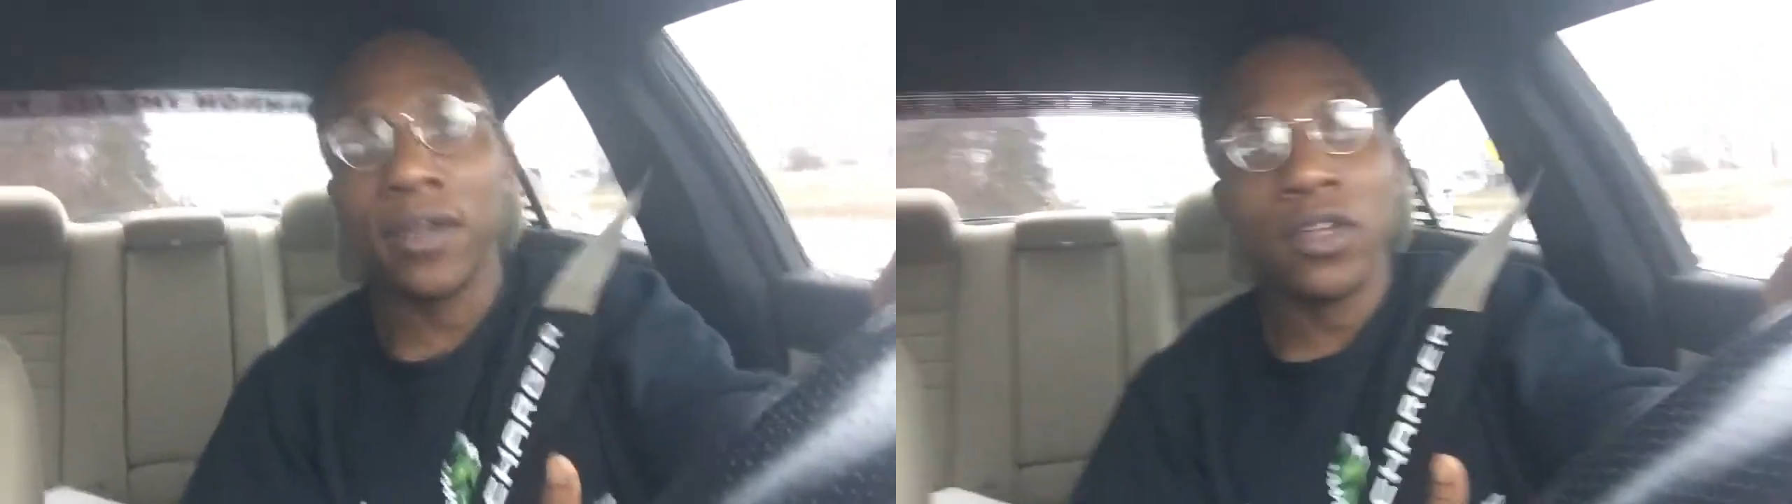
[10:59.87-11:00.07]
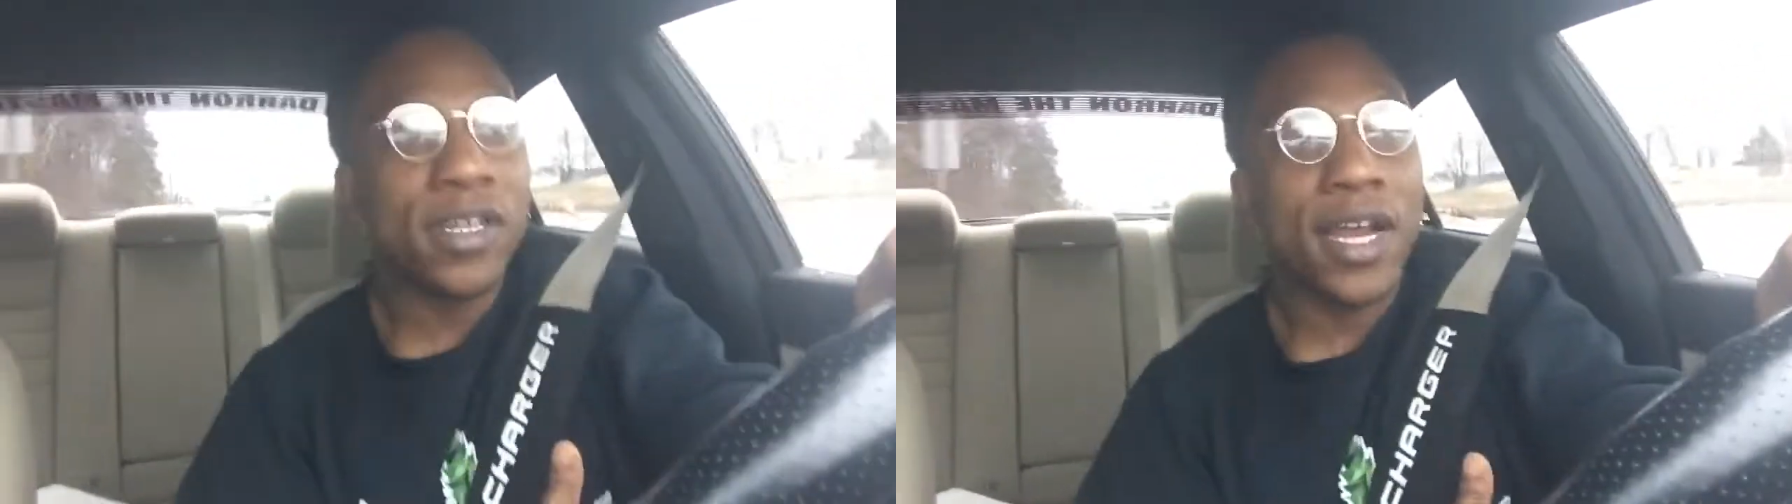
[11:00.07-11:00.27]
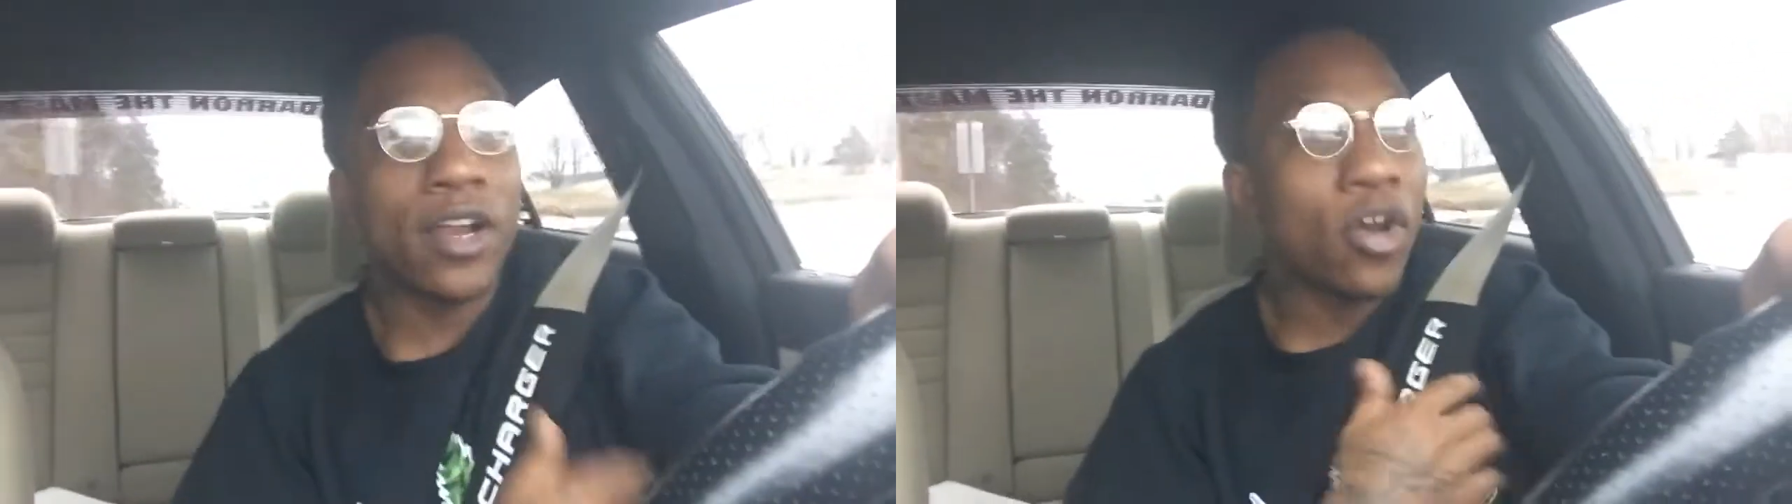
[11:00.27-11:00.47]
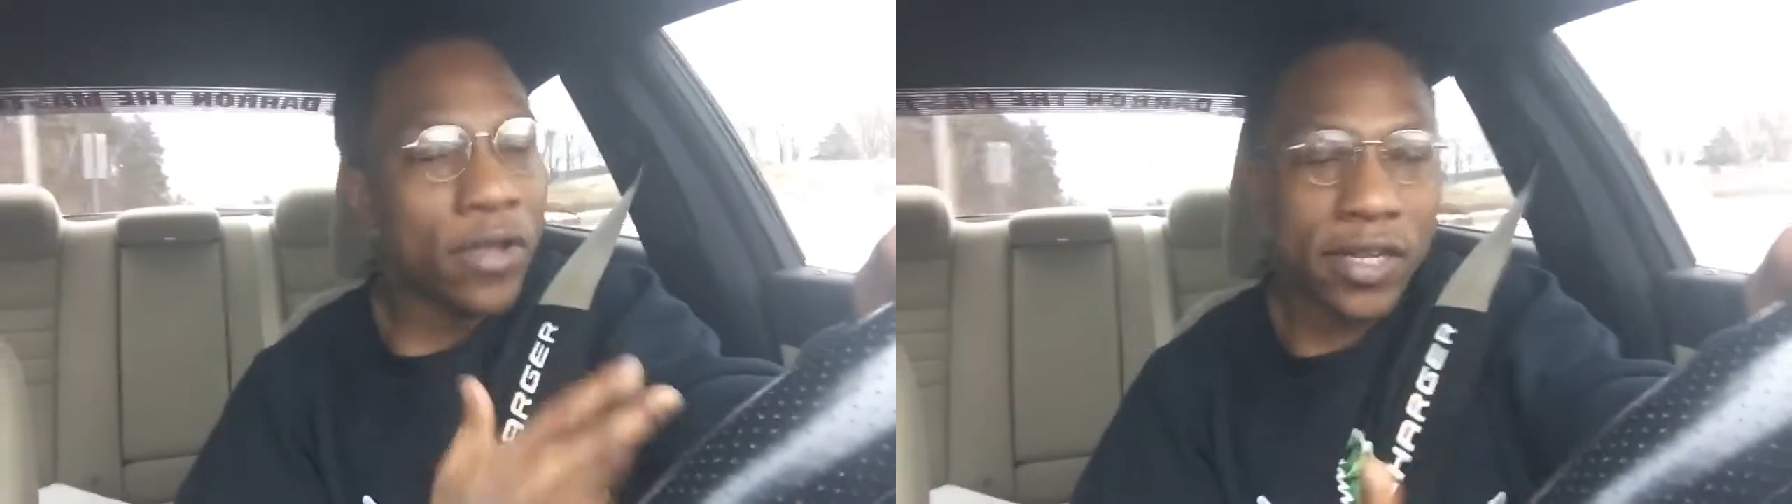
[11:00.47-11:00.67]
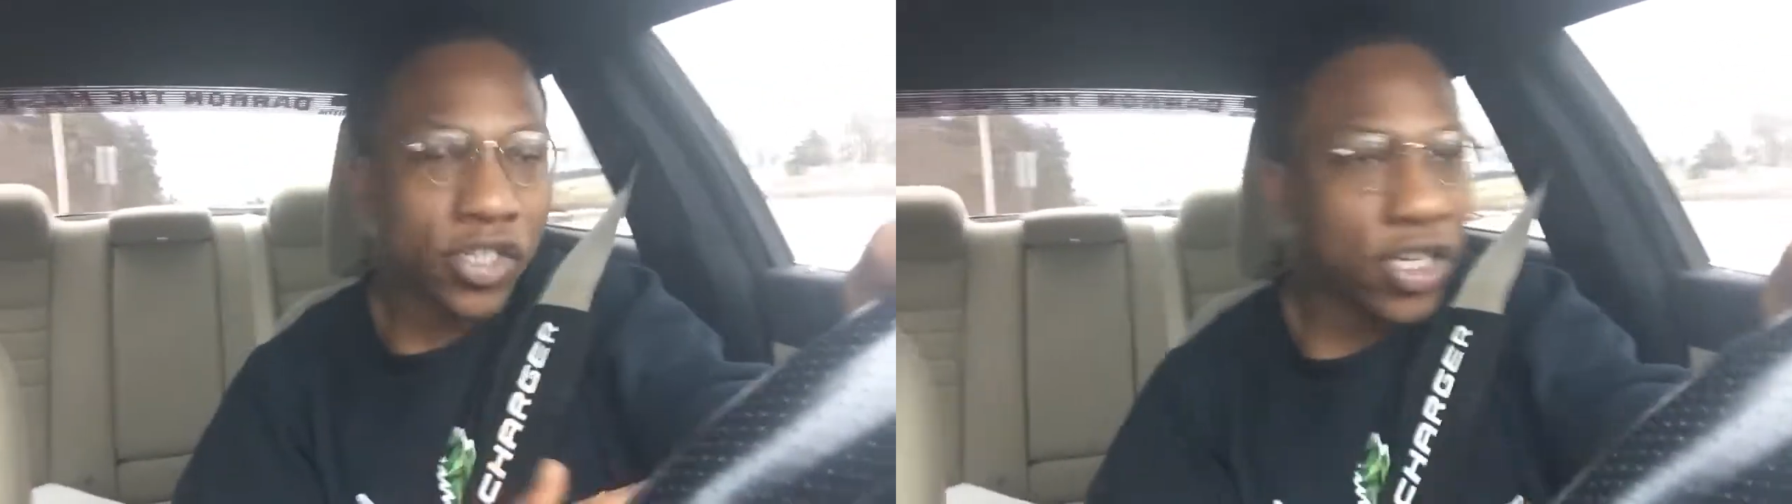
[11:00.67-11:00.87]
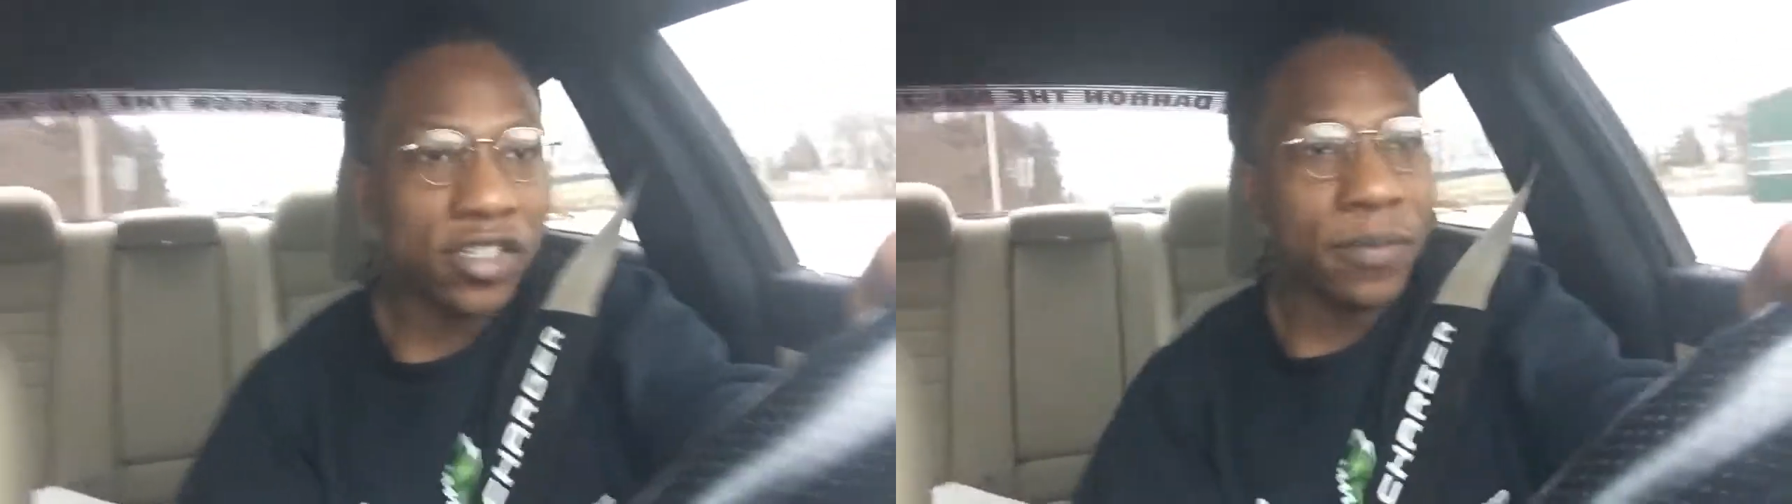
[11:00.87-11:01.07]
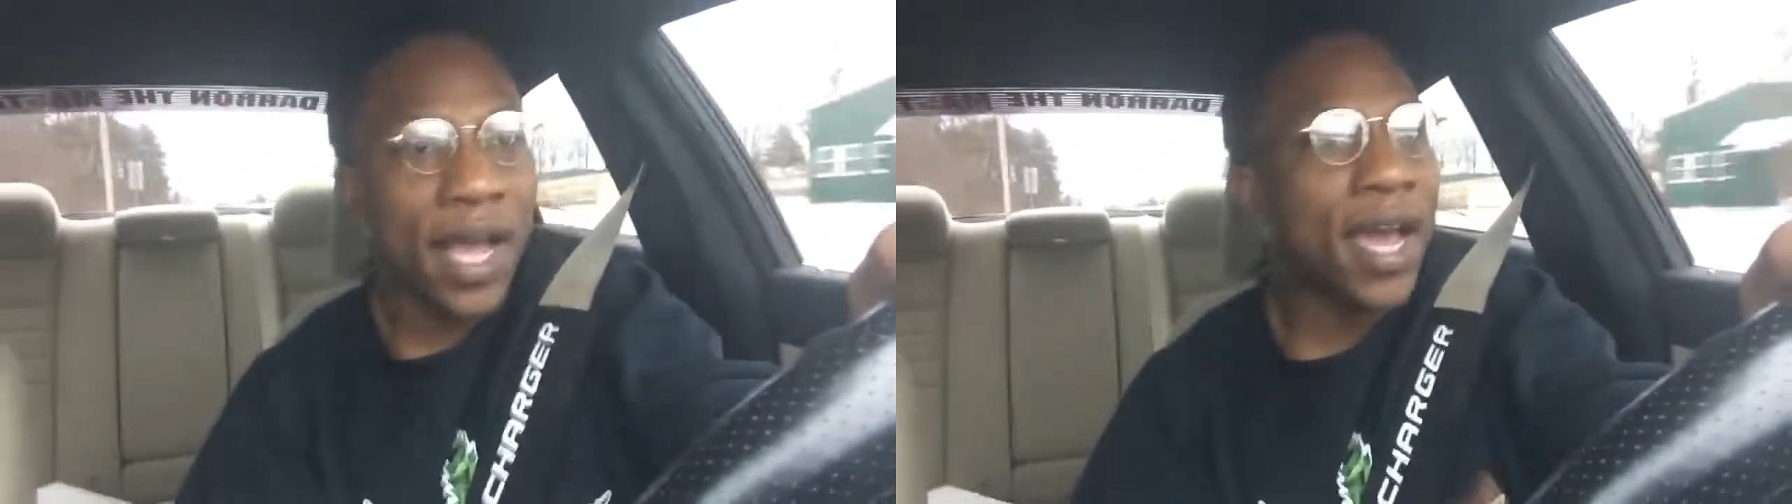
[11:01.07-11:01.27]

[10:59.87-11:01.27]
And I know that they're judging me. I got a